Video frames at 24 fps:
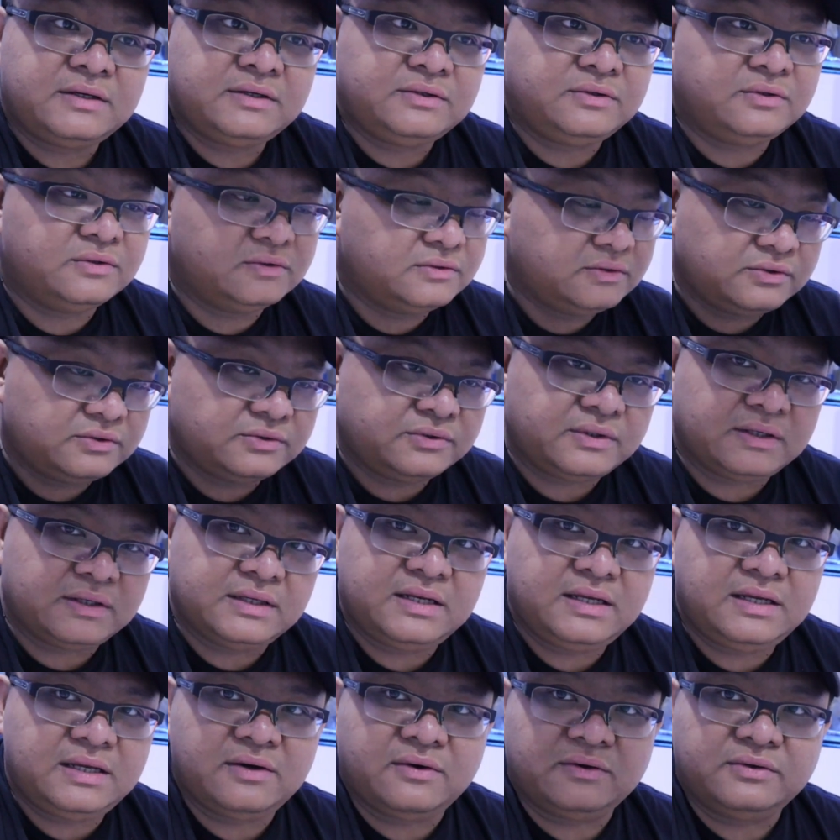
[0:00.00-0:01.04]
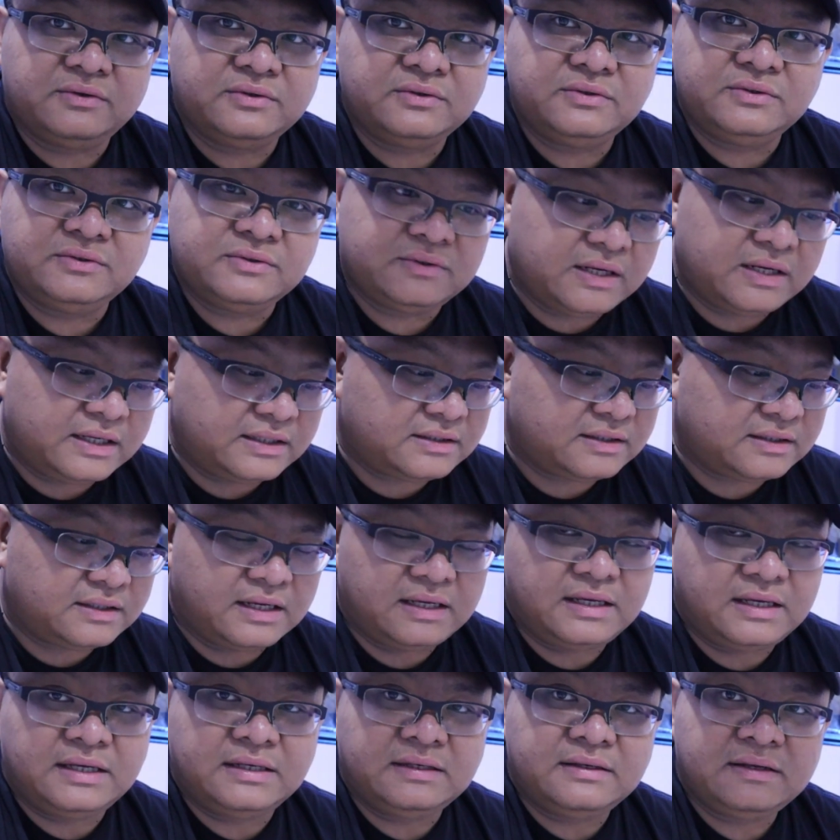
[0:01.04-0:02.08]
Don't do early or don't do later
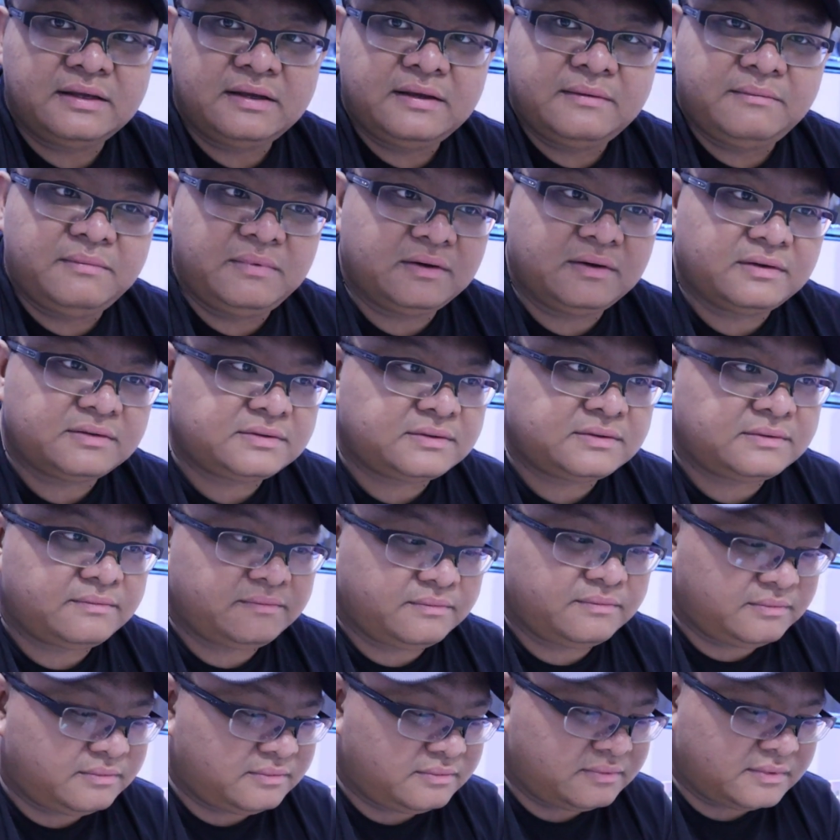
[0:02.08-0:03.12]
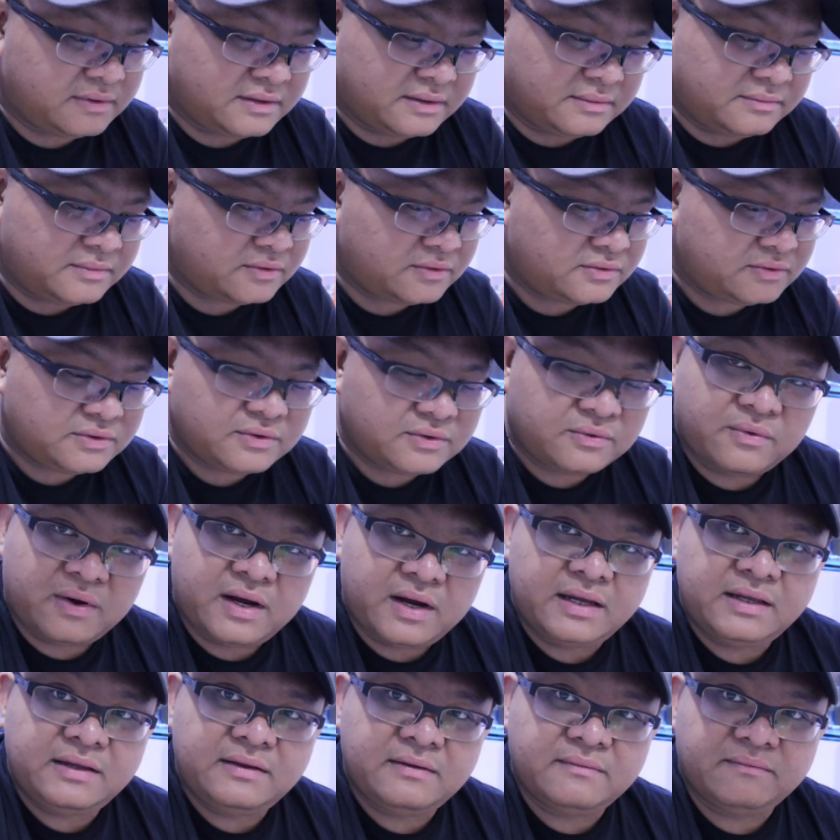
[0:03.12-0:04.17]
than 8, because I'm not sure
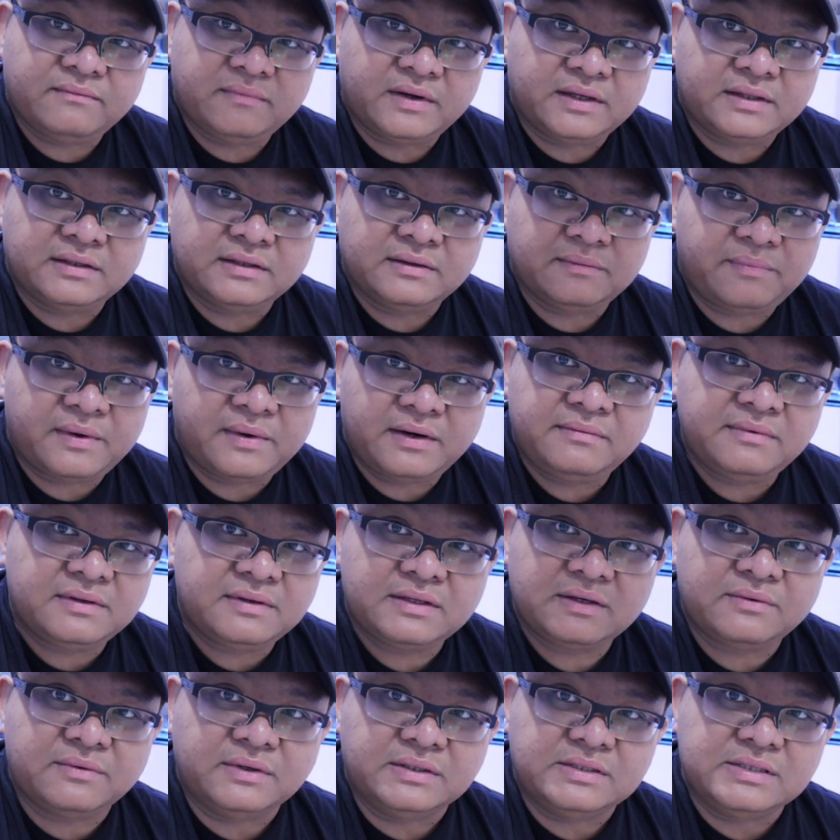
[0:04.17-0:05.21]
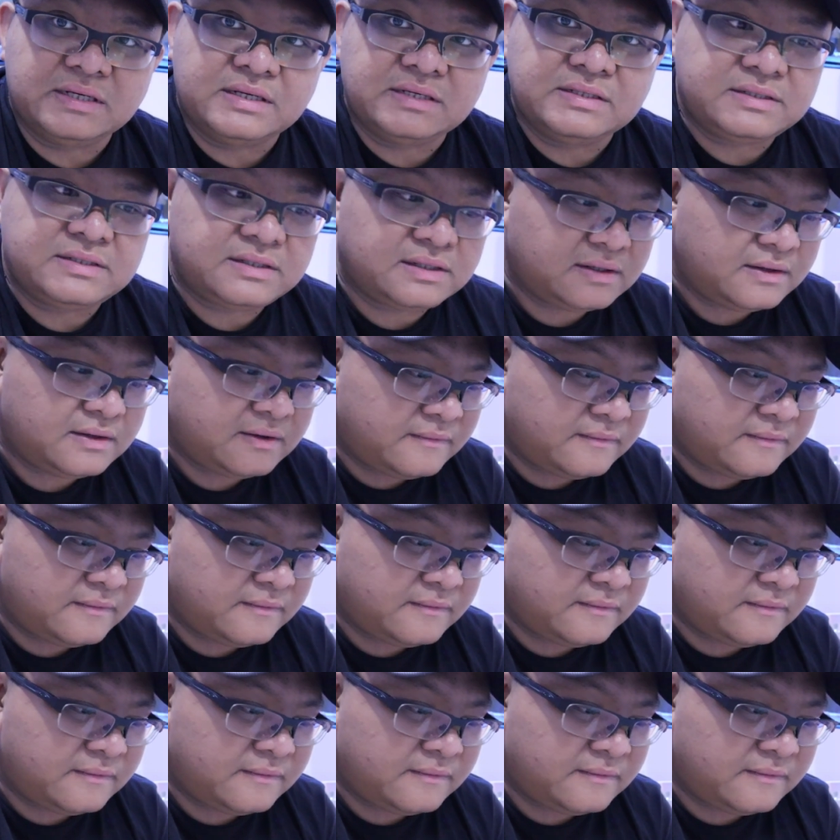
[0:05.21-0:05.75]
why, but the parameter will change.